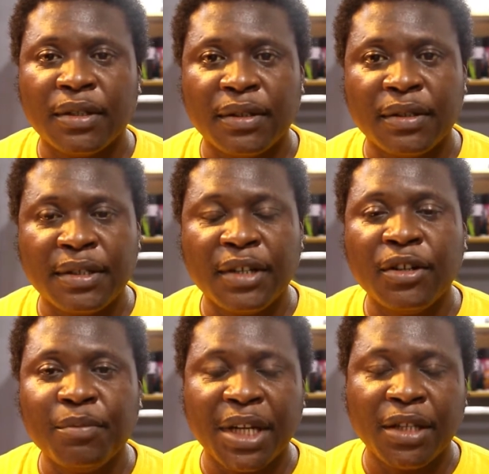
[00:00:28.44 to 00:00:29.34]
The
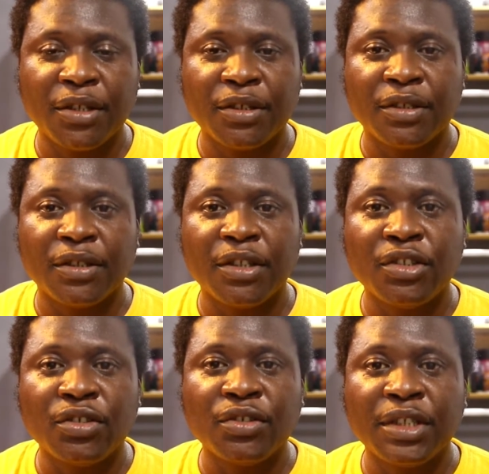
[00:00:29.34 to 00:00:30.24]
second method is
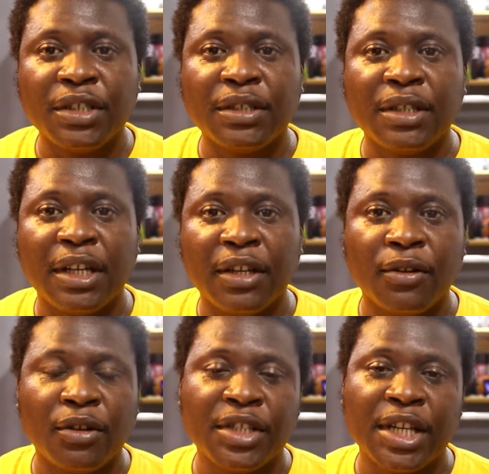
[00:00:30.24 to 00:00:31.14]
using a
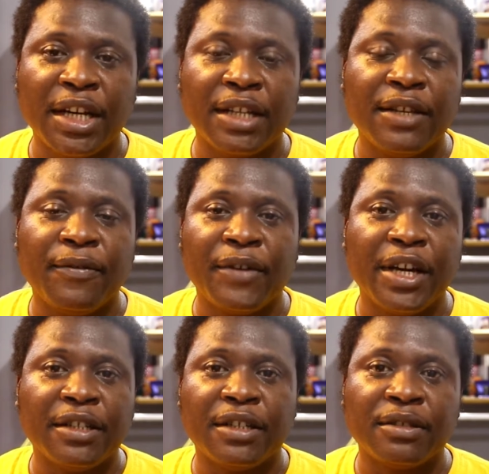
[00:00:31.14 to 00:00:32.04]
cutter and a
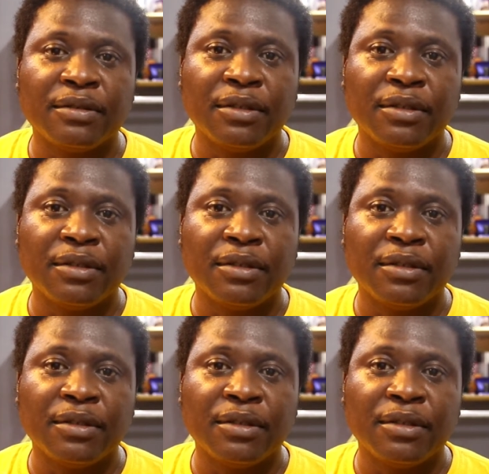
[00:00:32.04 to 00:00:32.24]
vinyl